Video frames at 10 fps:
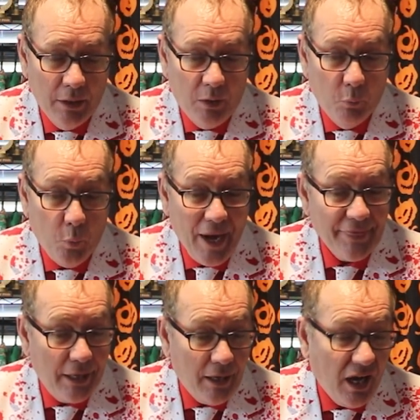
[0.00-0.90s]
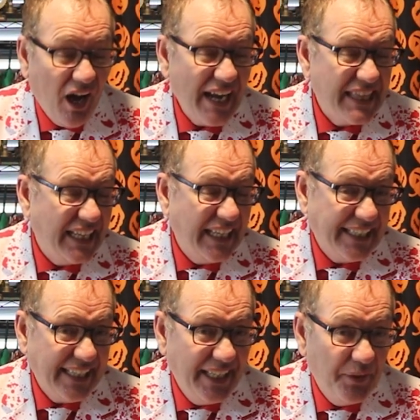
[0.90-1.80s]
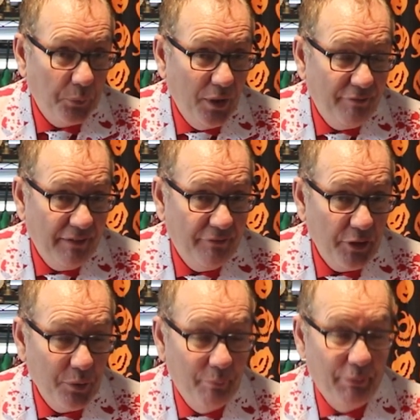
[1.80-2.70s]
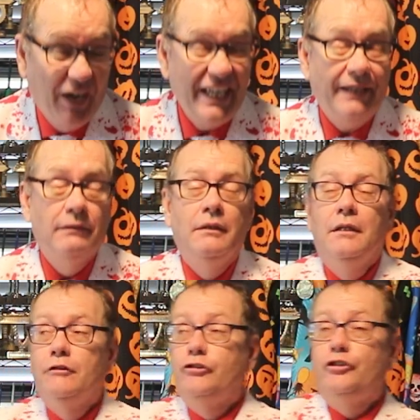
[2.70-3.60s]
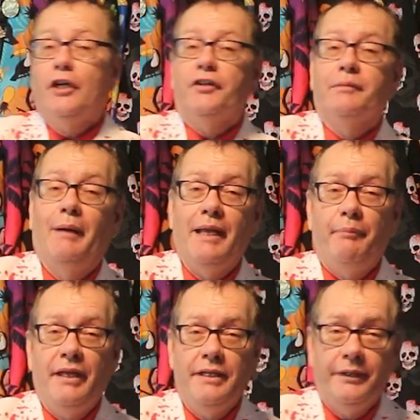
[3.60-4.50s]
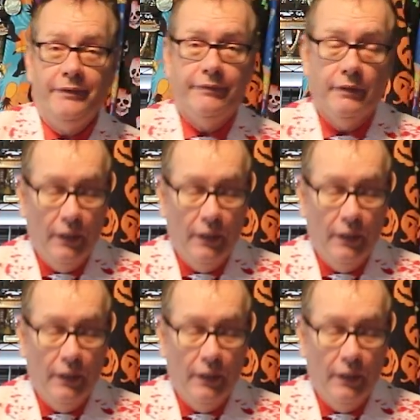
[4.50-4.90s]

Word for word: on whether I think it is worth it for you to buy it. Just my opinions.